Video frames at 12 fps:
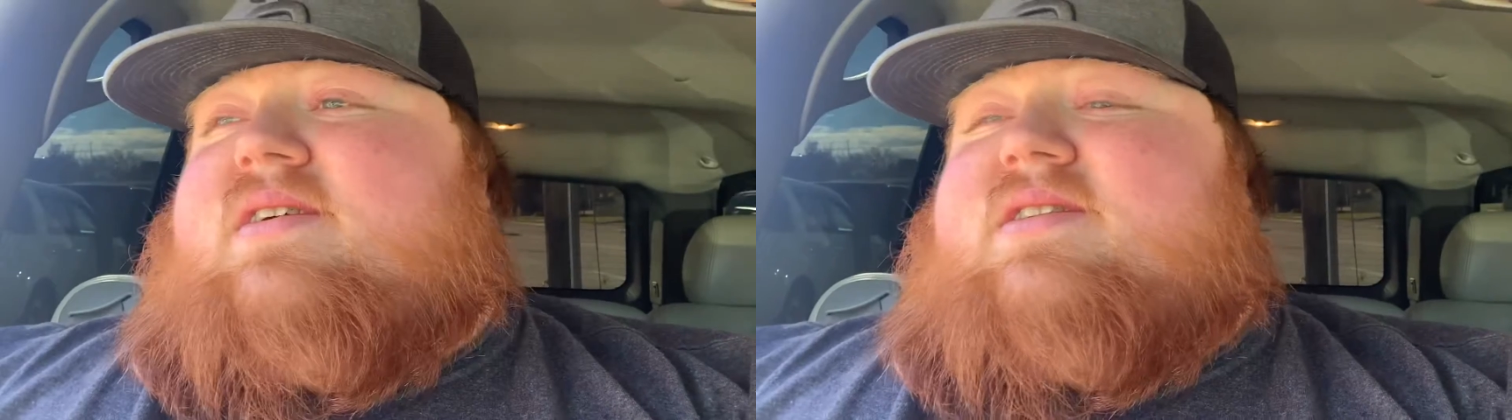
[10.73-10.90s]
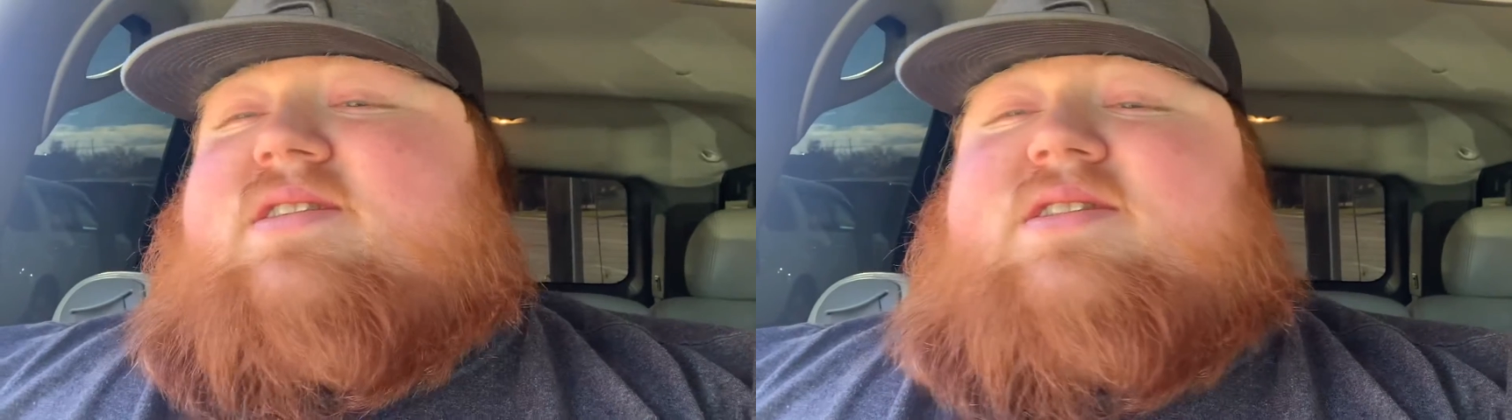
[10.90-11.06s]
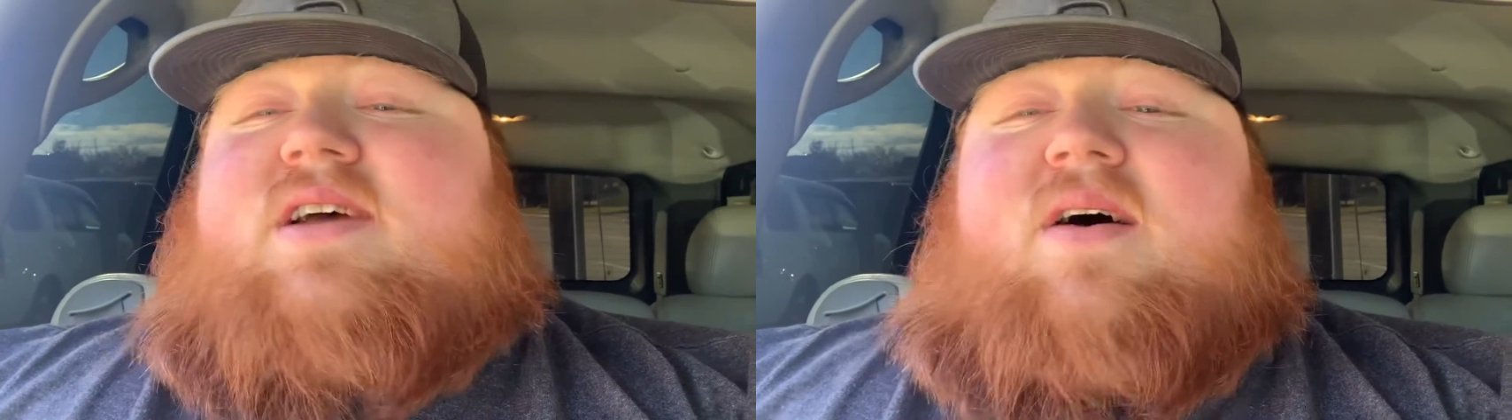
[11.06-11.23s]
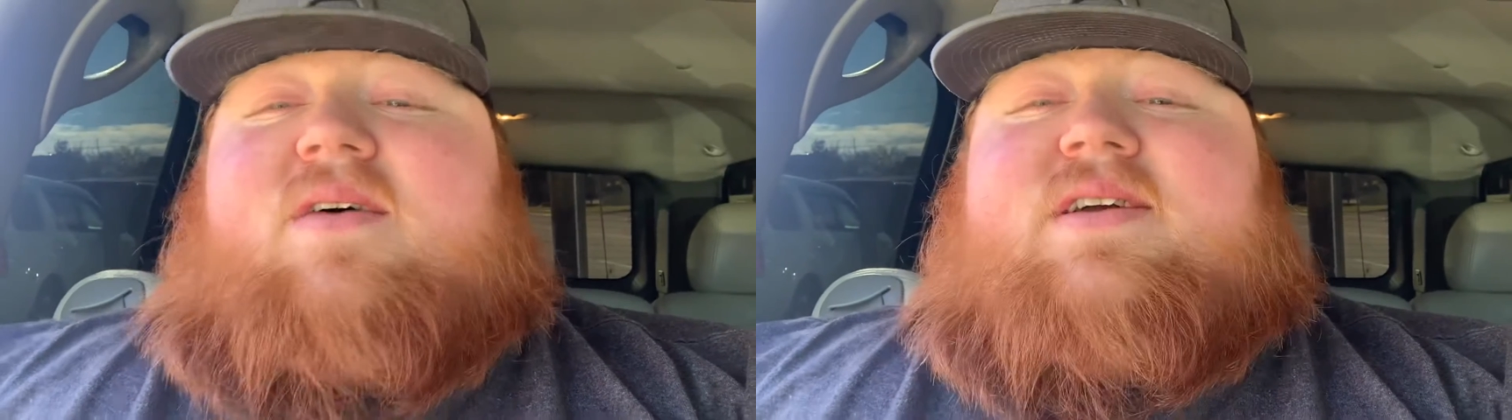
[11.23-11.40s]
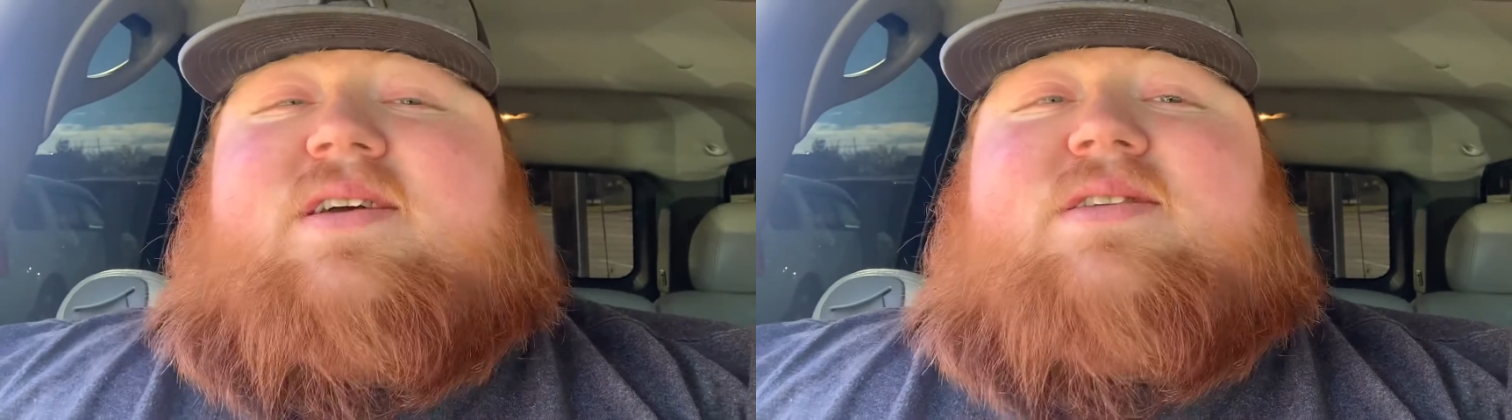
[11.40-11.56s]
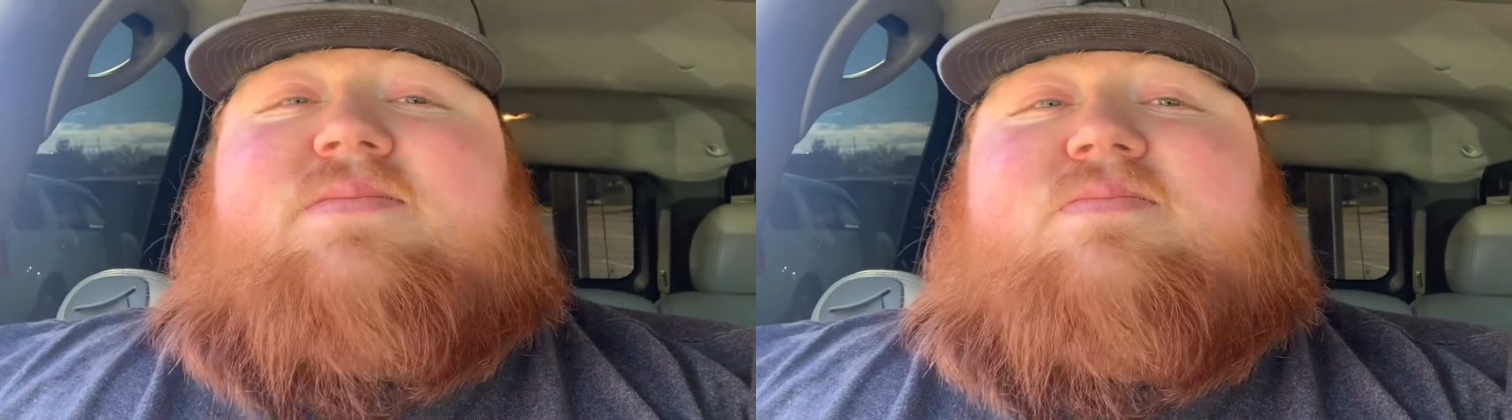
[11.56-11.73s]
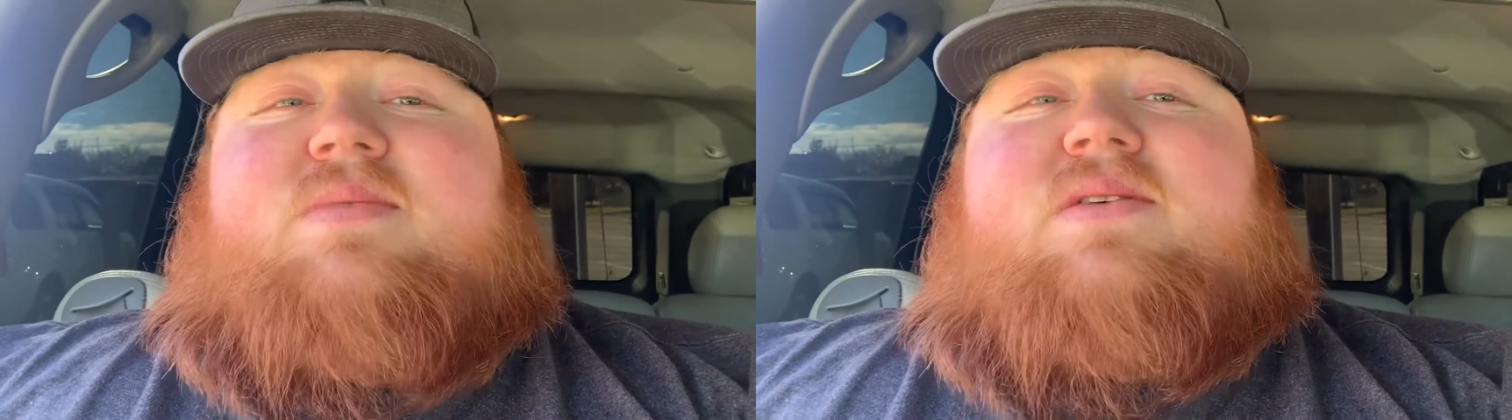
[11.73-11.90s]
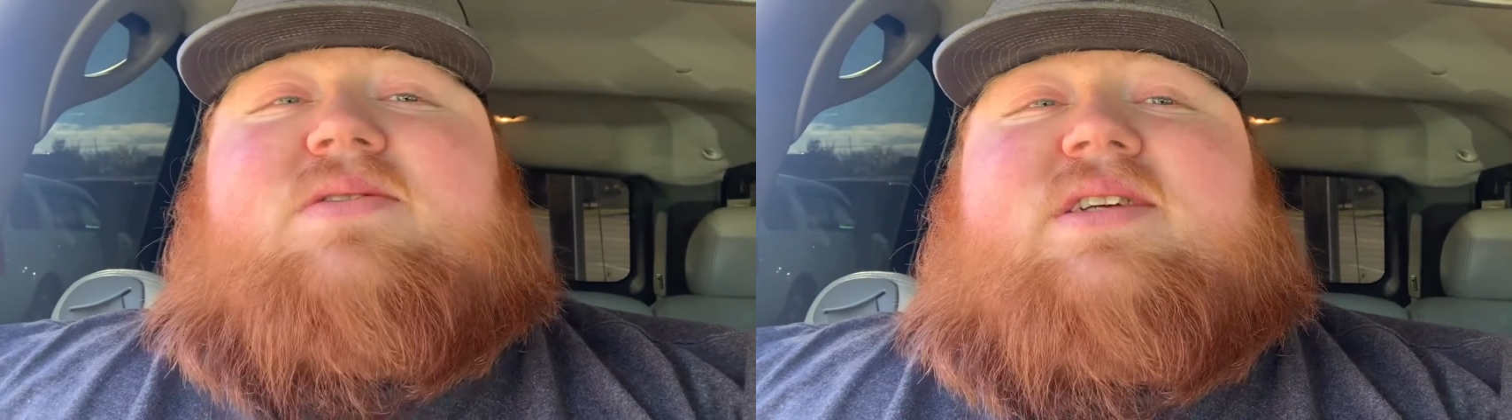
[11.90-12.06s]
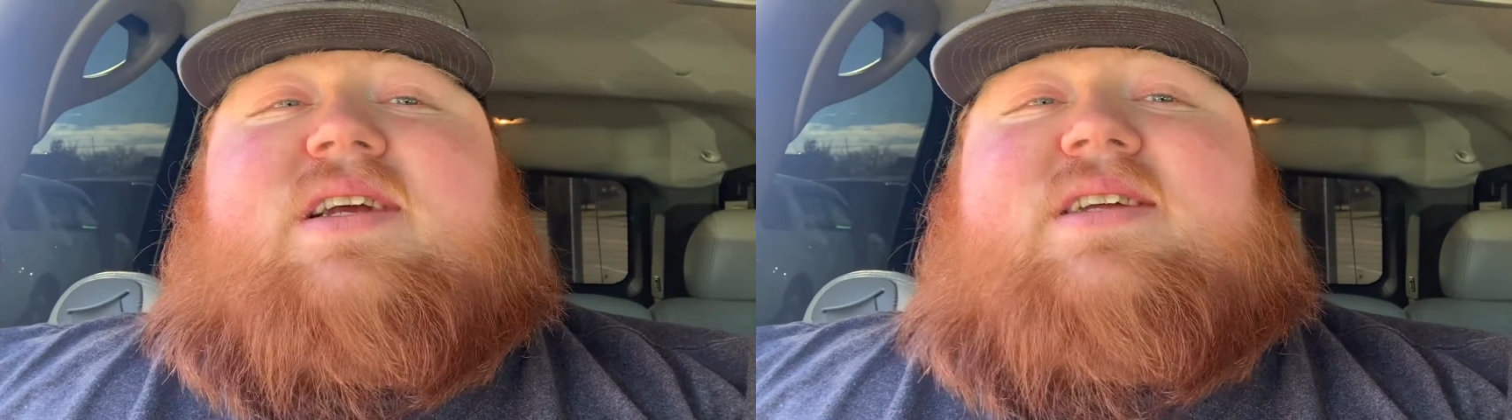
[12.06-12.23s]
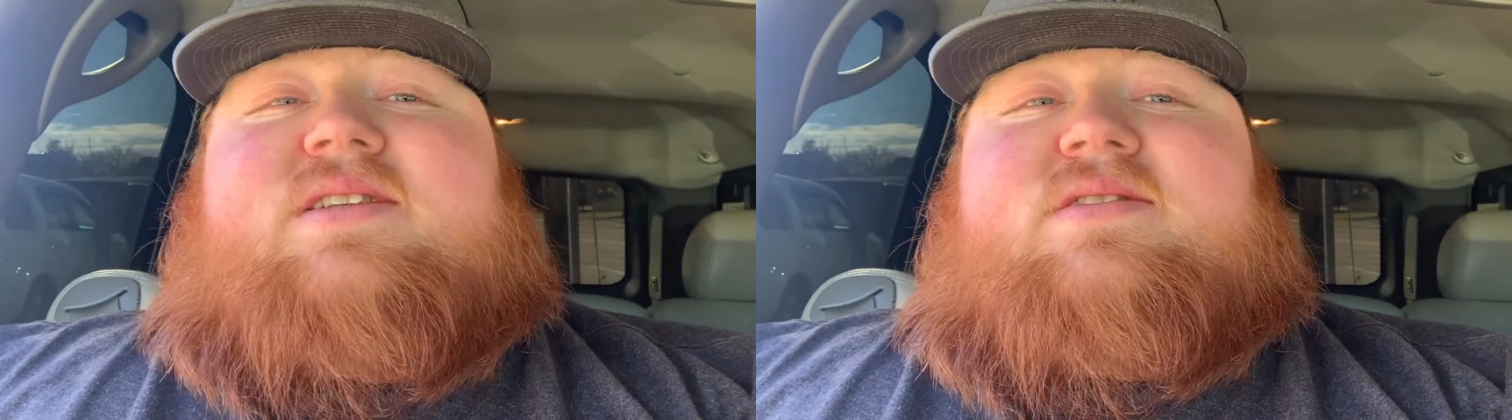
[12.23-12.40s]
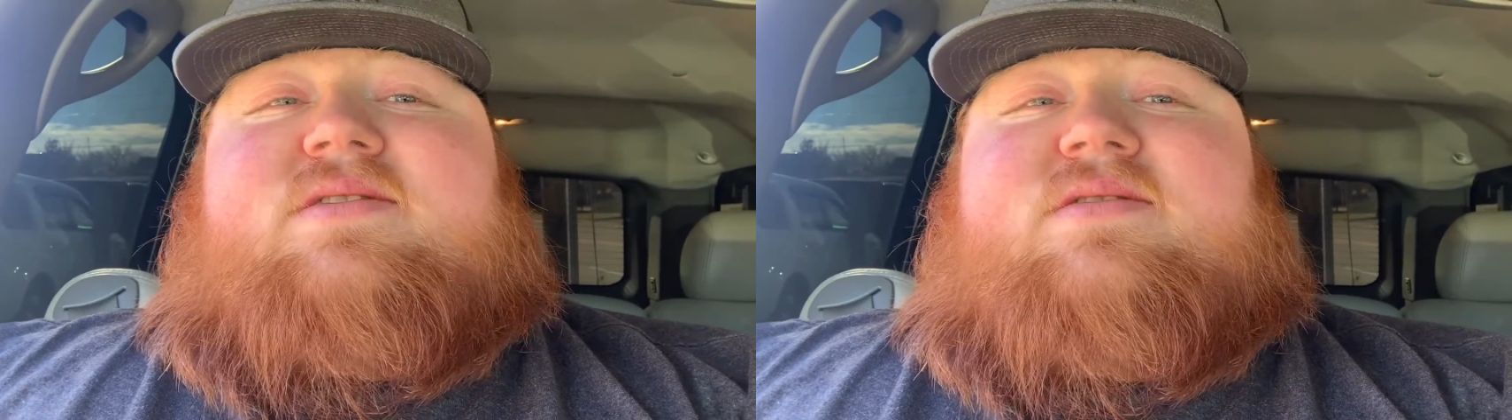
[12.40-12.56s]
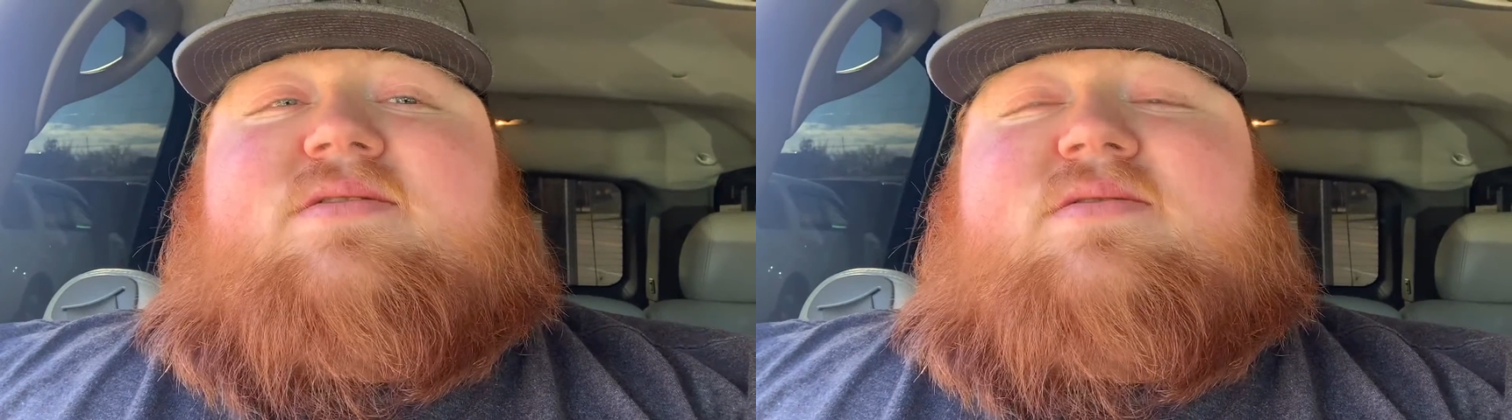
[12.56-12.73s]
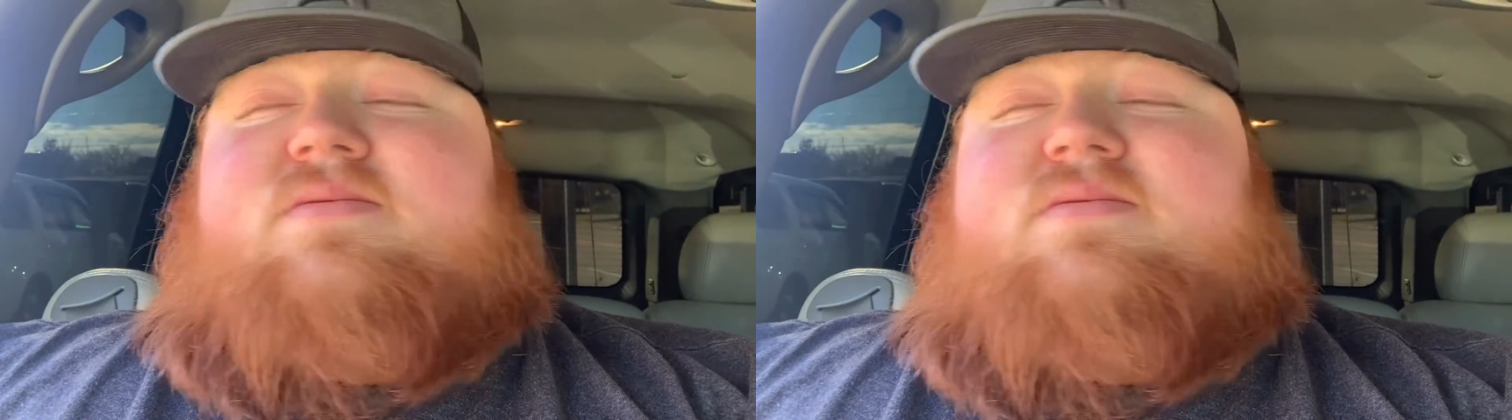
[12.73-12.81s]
Just talking, bullshitting.